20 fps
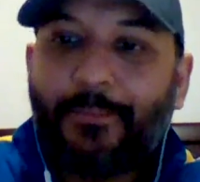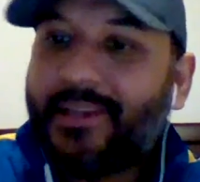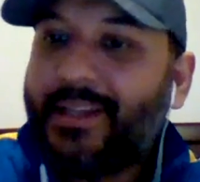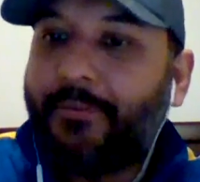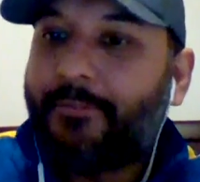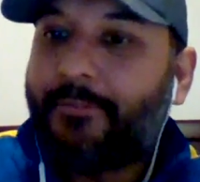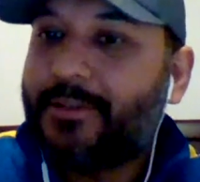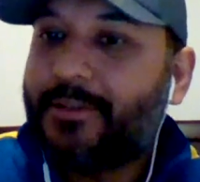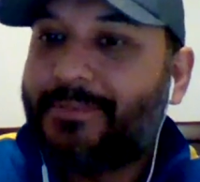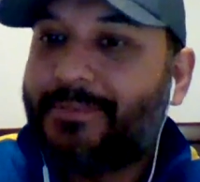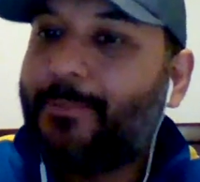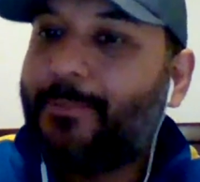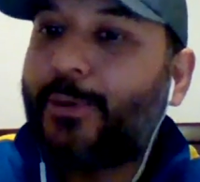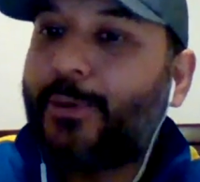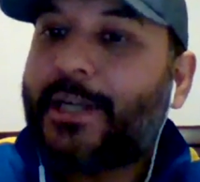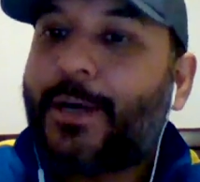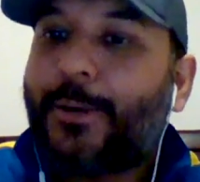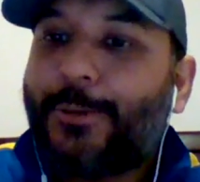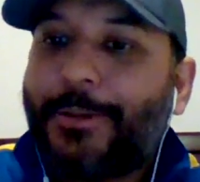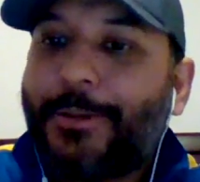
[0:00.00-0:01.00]
that was being
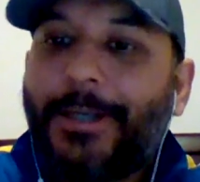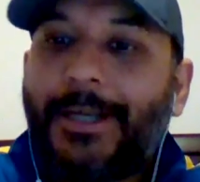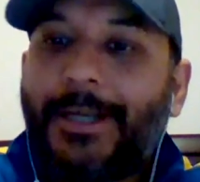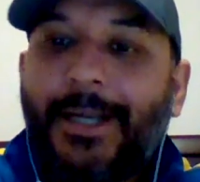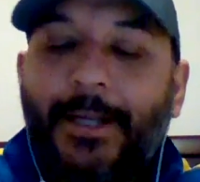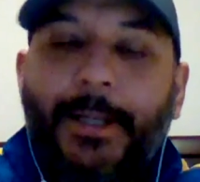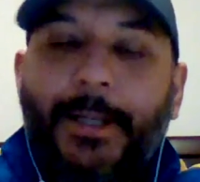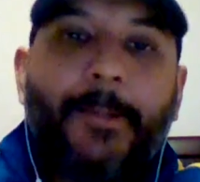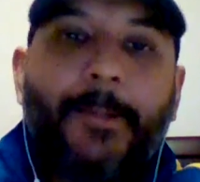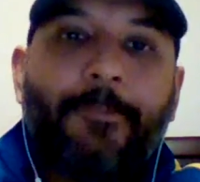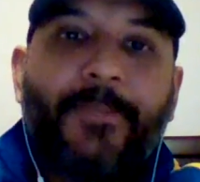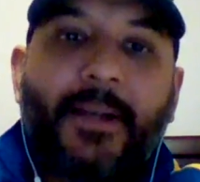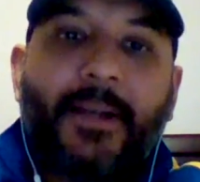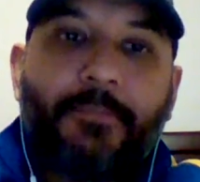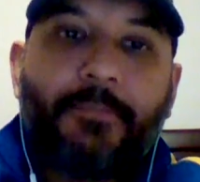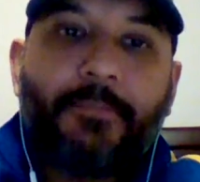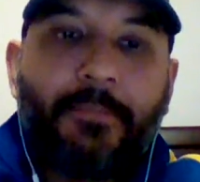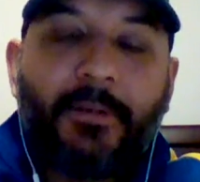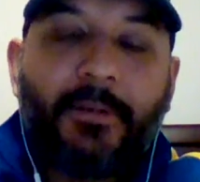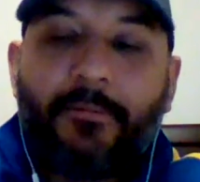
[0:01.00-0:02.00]
put out
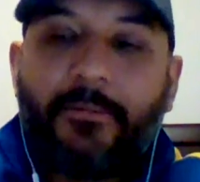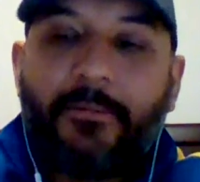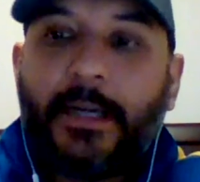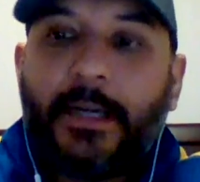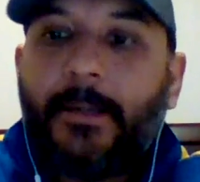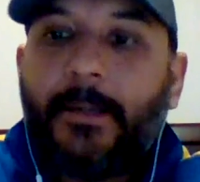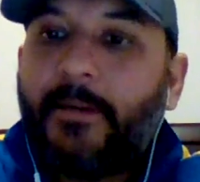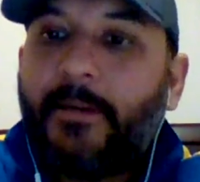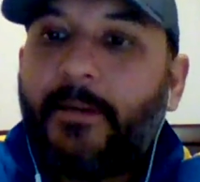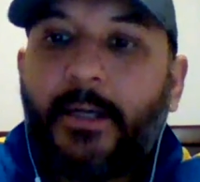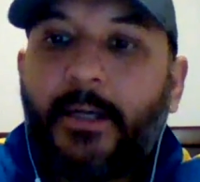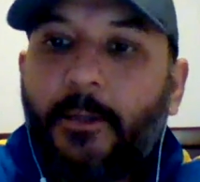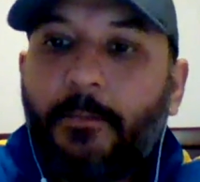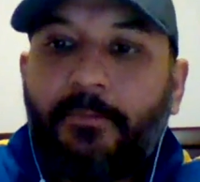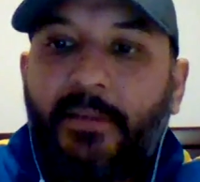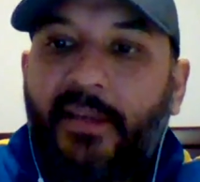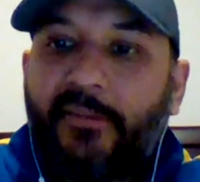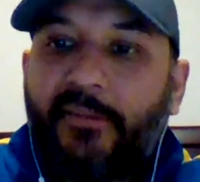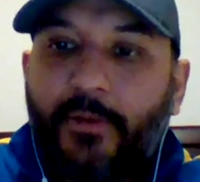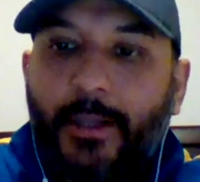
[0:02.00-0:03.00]
that people were ready to
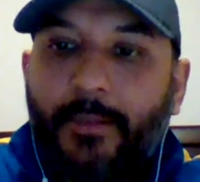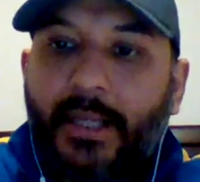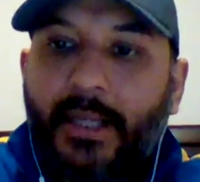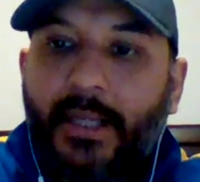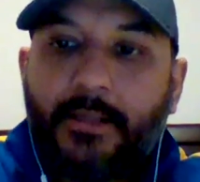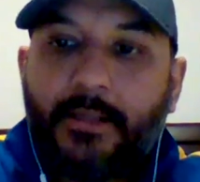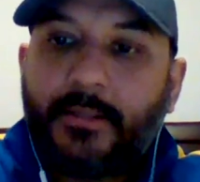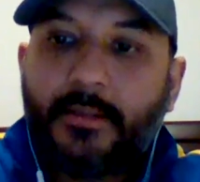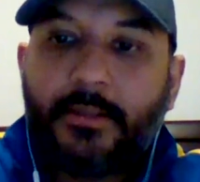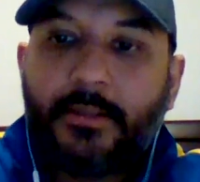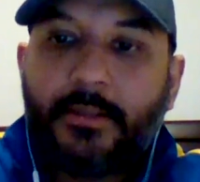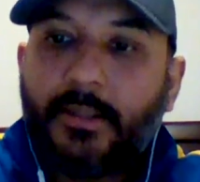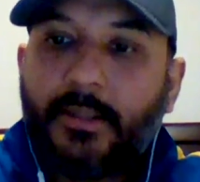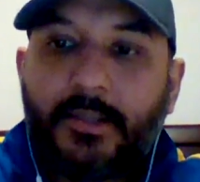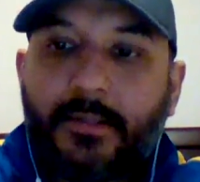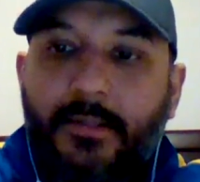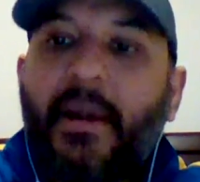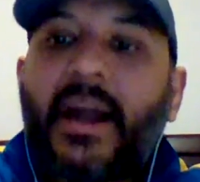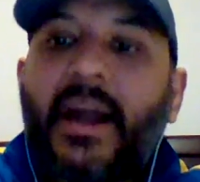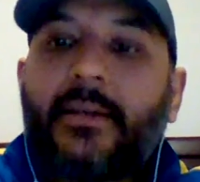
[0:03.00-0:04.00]
pay for him. That is
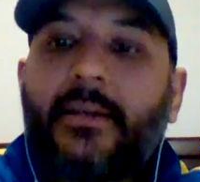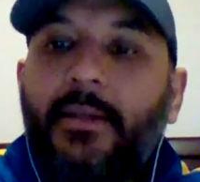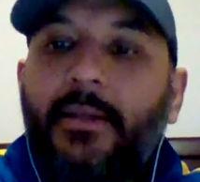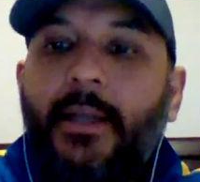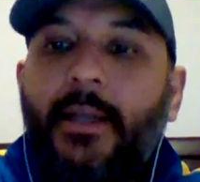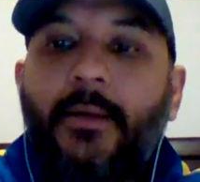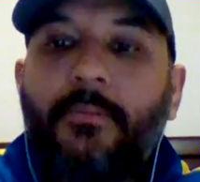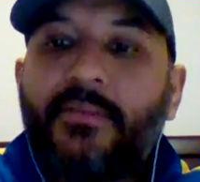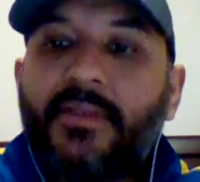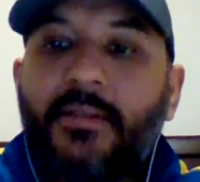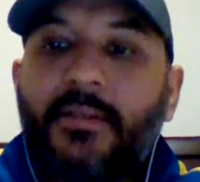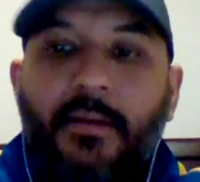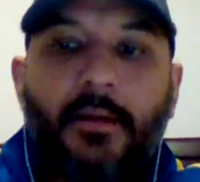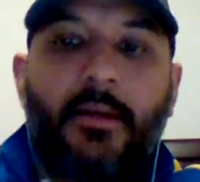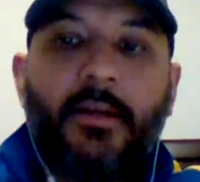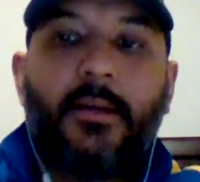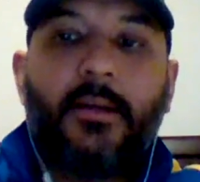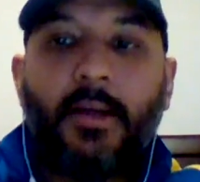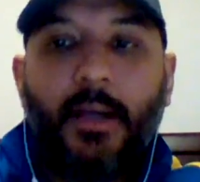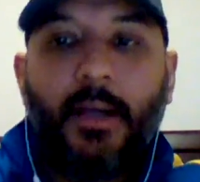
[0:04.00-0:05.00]
just patently
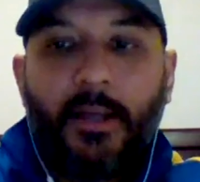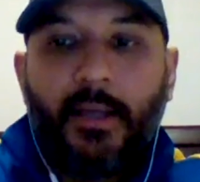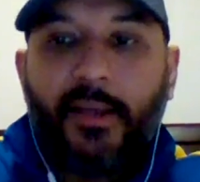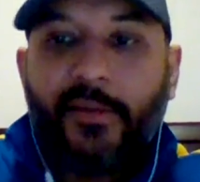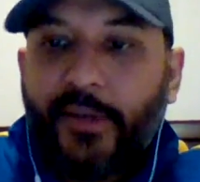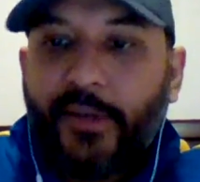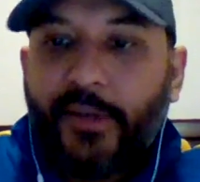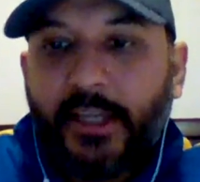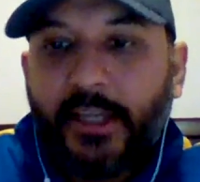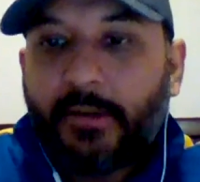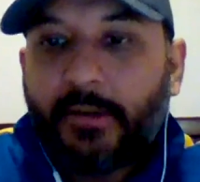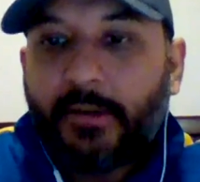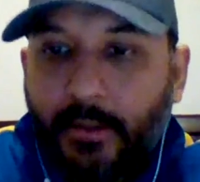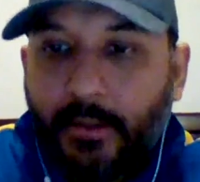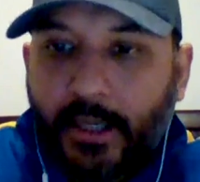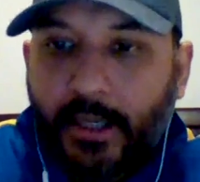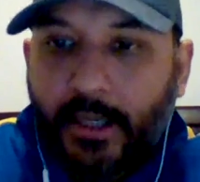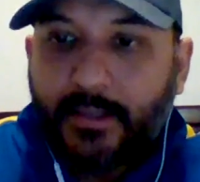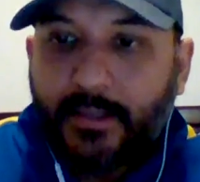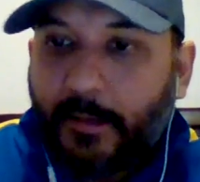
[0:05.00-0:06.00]
absurd. If
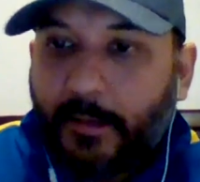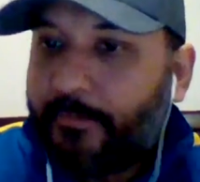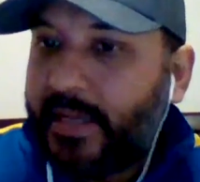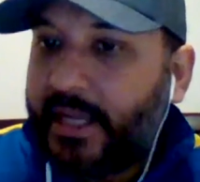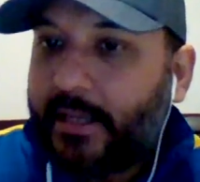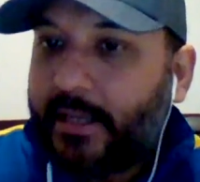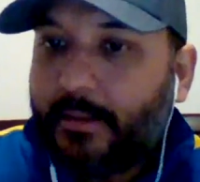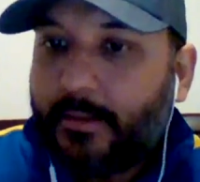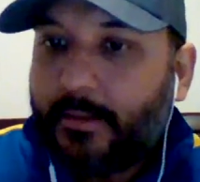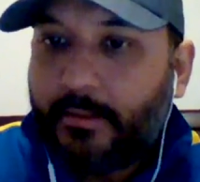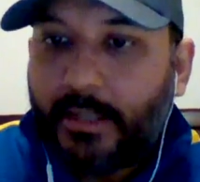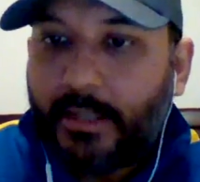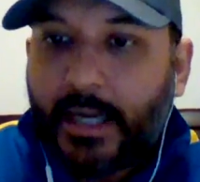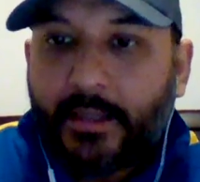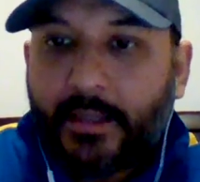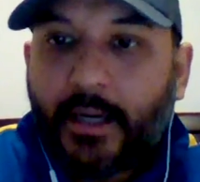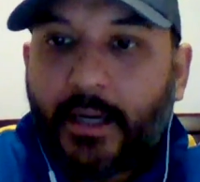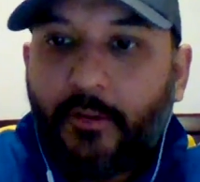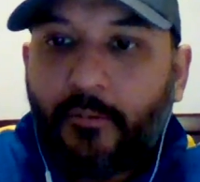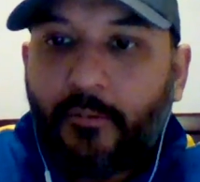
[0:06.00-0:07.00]
anyone ends up paying
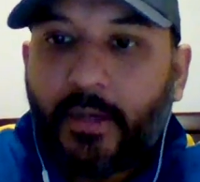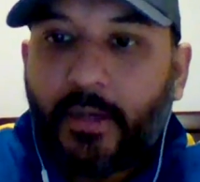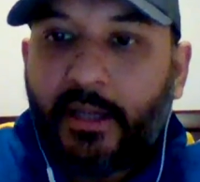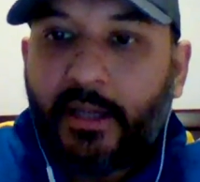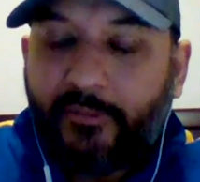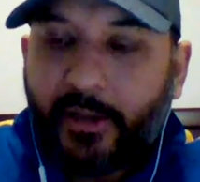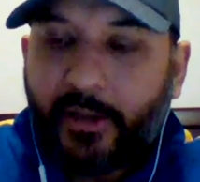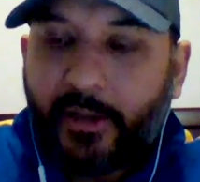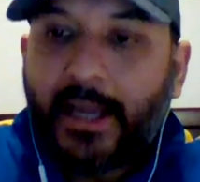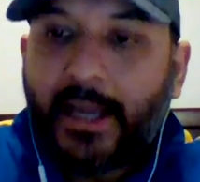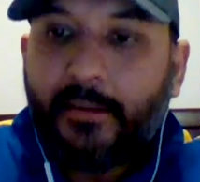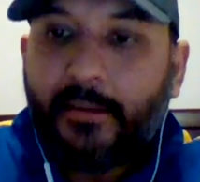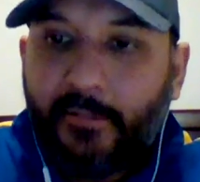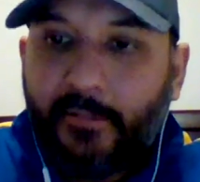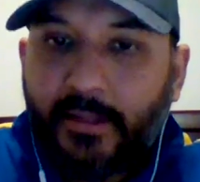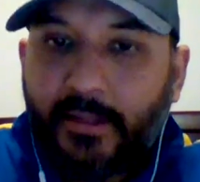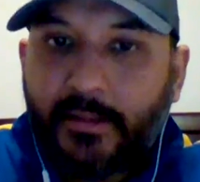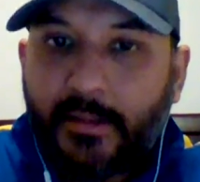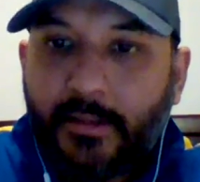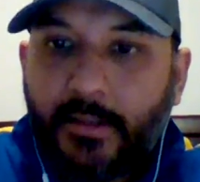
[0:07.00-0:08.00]
that kind of money for Callum
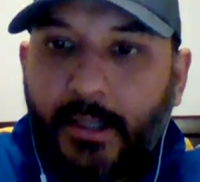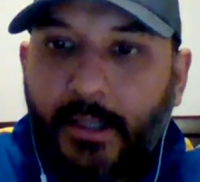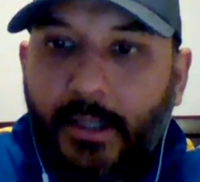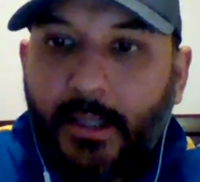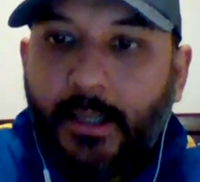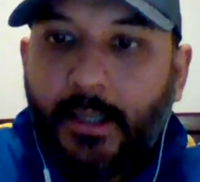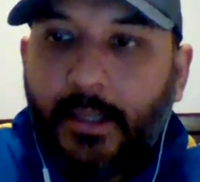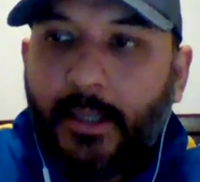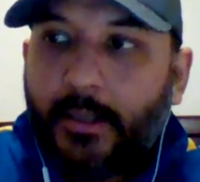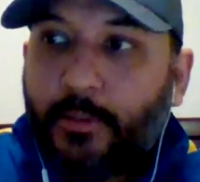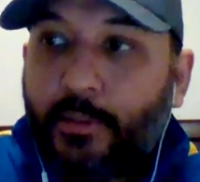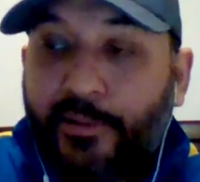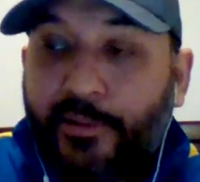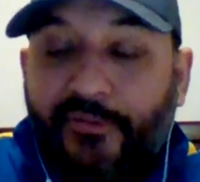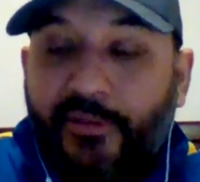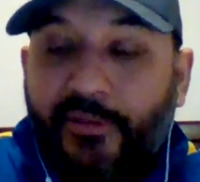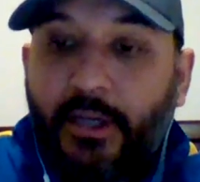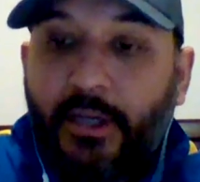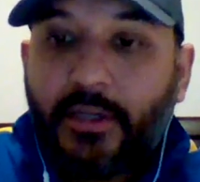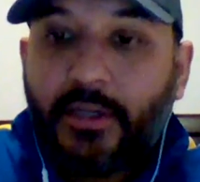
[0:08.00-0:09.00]
Wilson, good
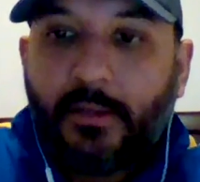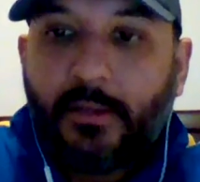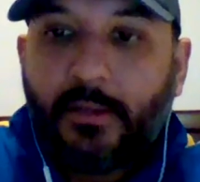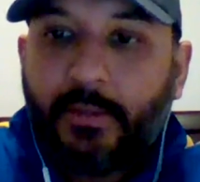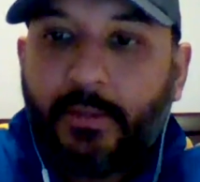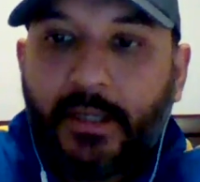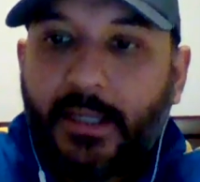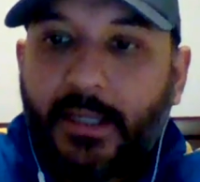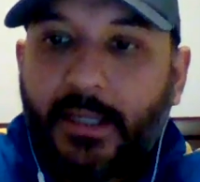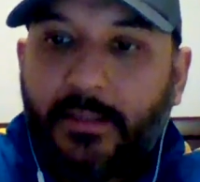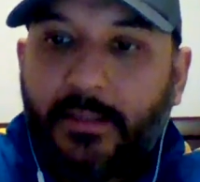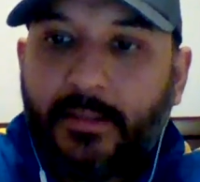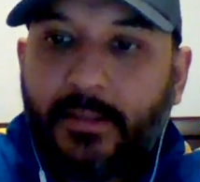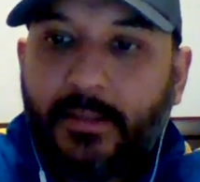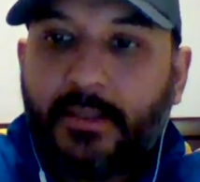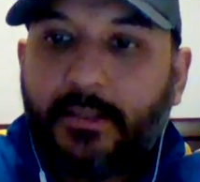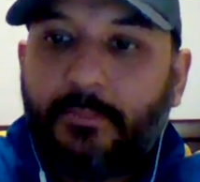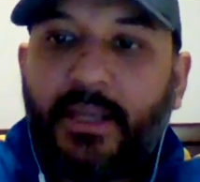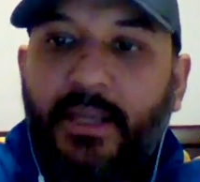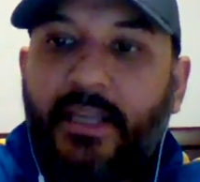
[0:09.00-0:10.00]
finisher, but
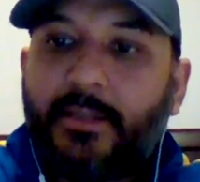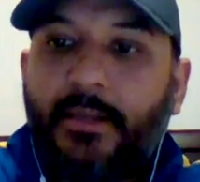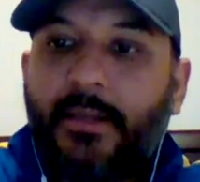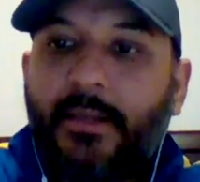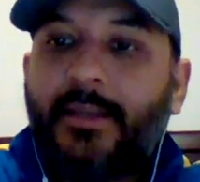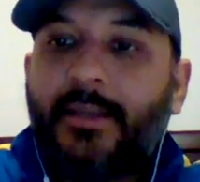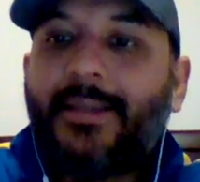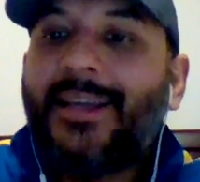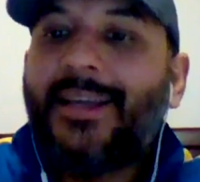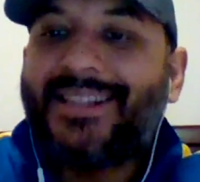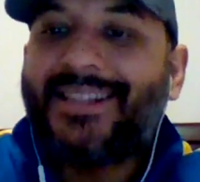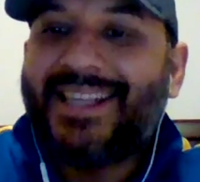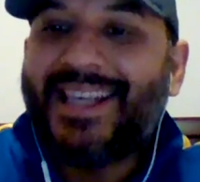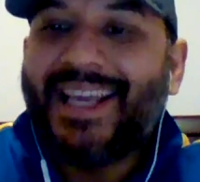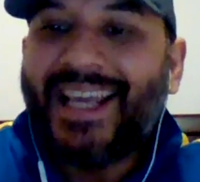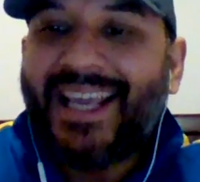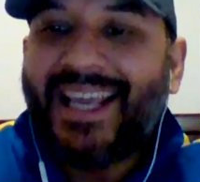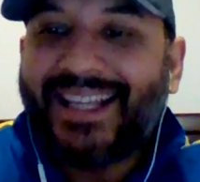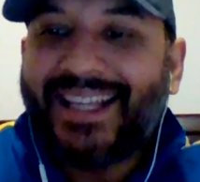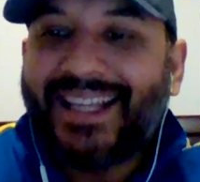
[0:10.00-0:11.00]
he's basically
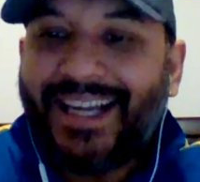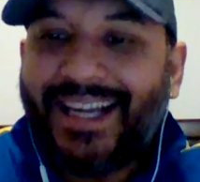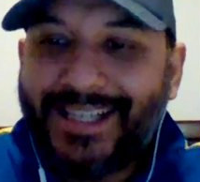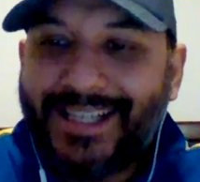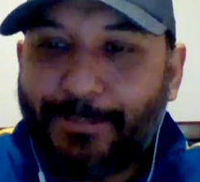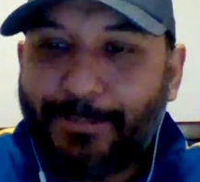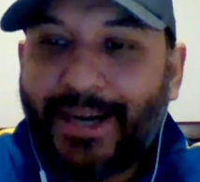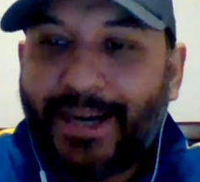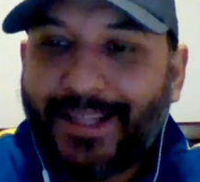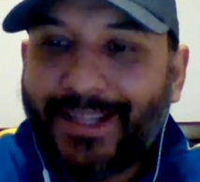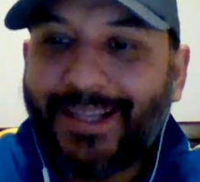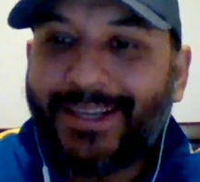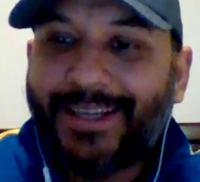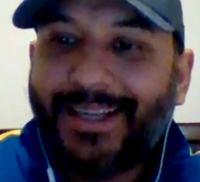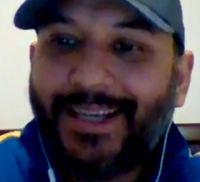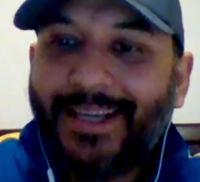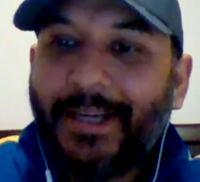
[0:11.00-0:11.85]
saying that he's better than